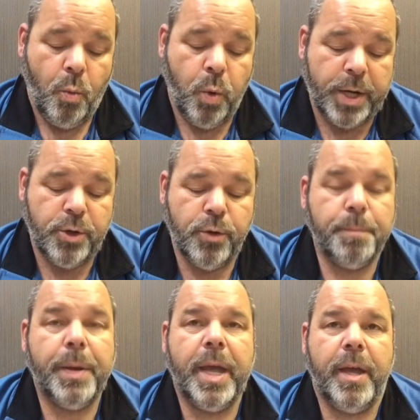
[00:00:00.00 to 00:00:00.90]
When
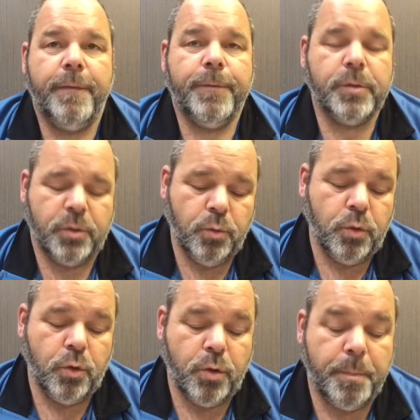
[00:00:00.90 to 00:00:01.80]
you pay for
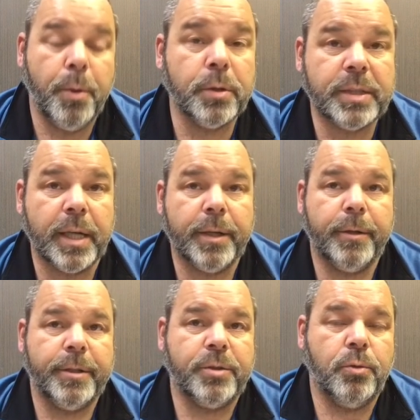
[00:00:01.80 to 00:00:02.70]
school, go to
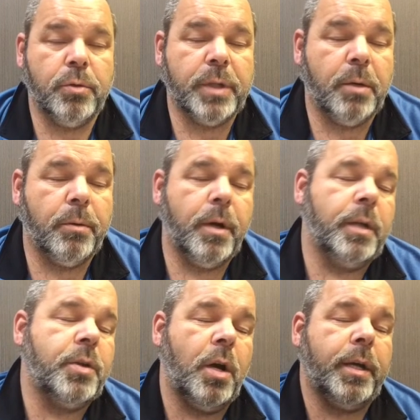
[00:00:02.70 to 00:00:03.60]
post-secondary school. Now, we're
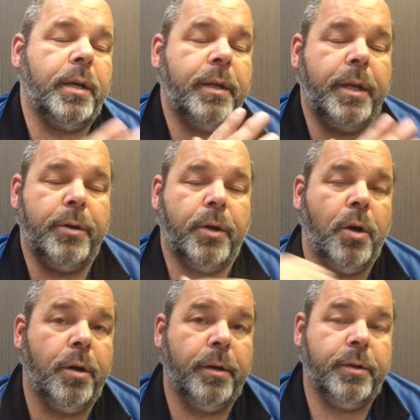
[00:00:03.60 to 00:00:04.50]
not talking
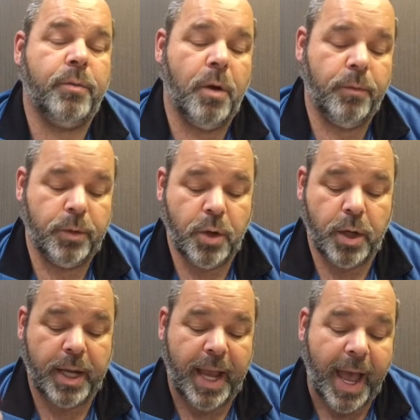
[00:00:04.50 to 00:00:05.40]
kindergarten to 12. We're
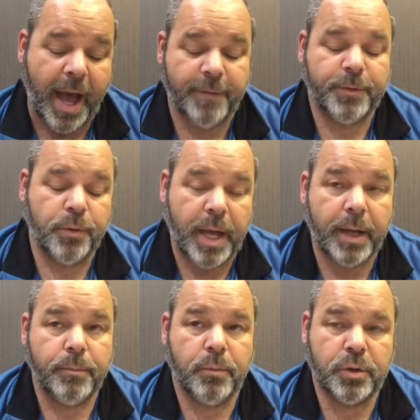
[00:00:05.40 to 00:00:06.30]
talking after
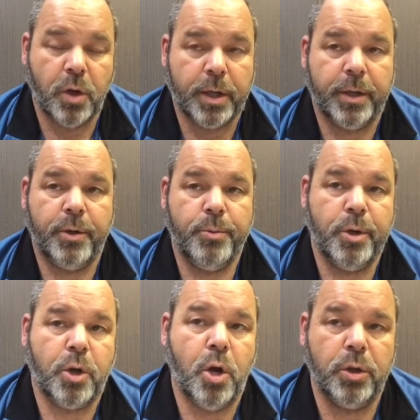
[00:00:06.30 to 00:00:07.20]
that. We're talking
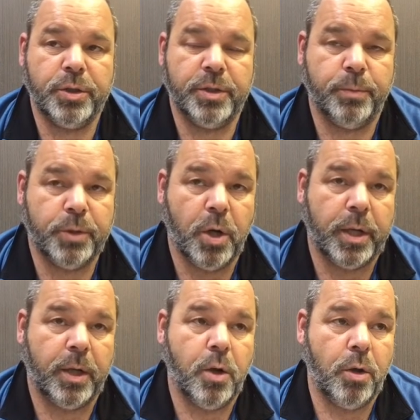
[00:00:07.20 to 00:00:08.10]
career colleges. We're
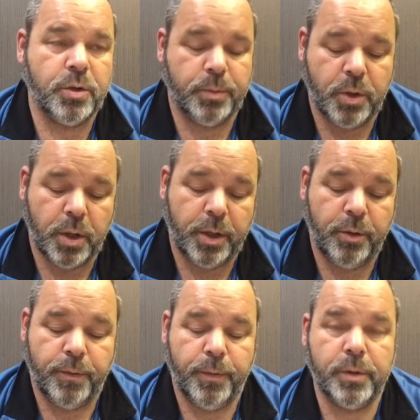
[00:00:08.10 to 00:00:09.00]
talking college. We're talking
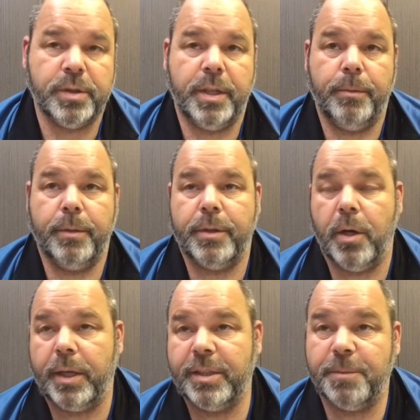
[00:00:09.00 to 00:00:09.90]
university. We're
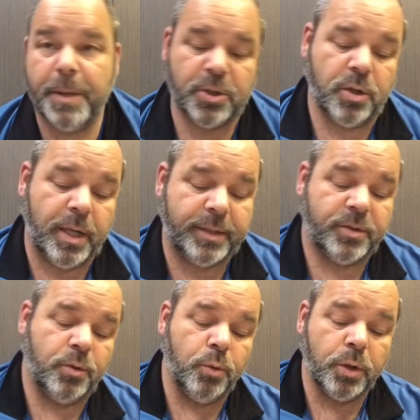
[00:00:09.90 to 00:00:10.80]
talking specialized
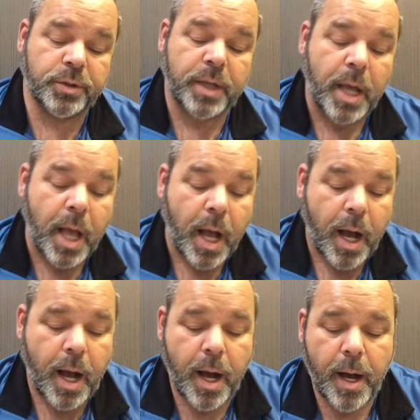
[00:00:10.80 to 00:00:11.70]
schools.
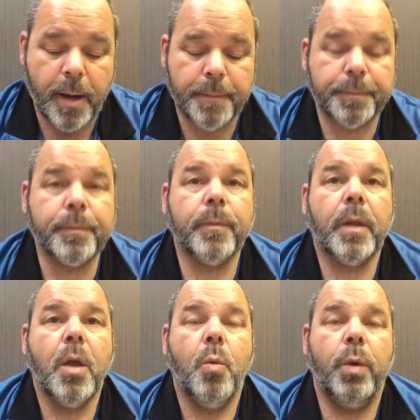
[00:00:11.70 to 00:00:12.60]

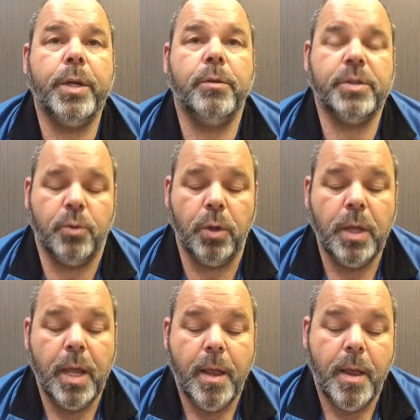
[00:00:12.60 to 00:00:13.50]
When you go to school,